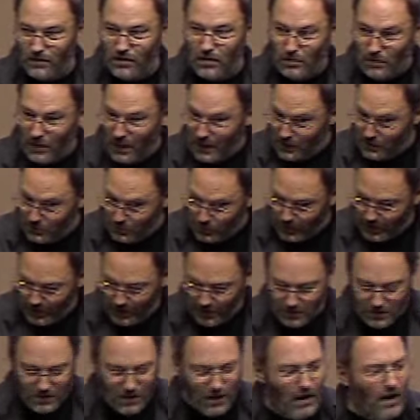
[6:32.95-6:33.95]
the bass
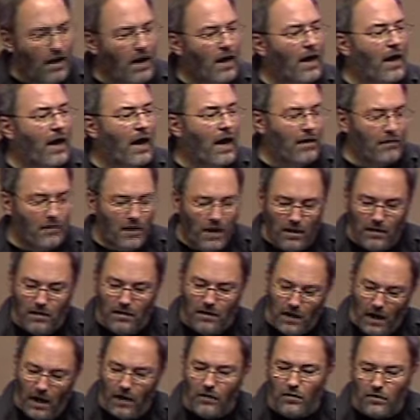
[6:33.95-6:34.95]
players. And then
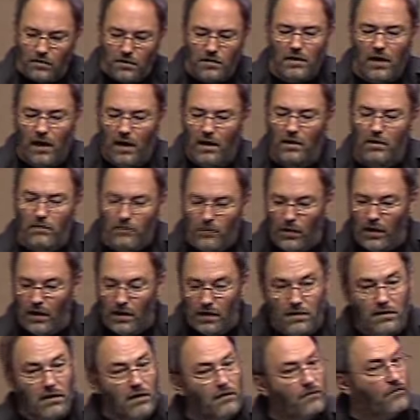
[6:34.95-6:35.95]
the other style of playing
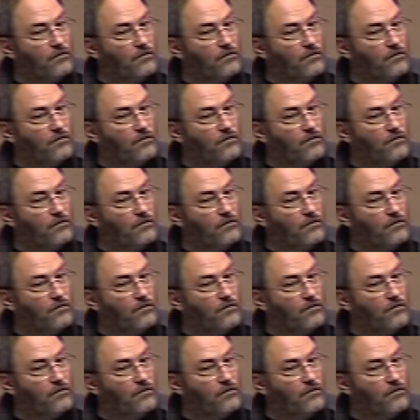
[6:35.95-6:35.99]
is